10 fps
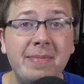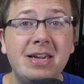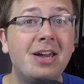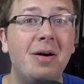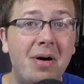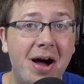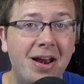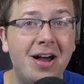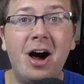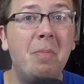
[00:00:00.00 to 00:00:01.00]
I mean, come
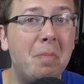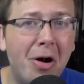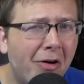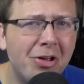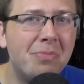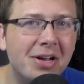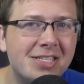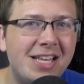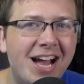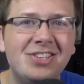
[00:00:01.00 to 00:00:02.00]
on, a Mario
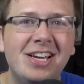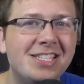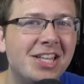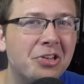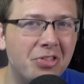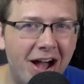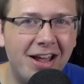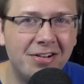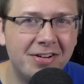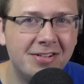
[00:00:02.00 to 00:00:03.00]
mustache as the
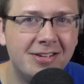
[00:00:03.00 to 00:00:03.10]
glider?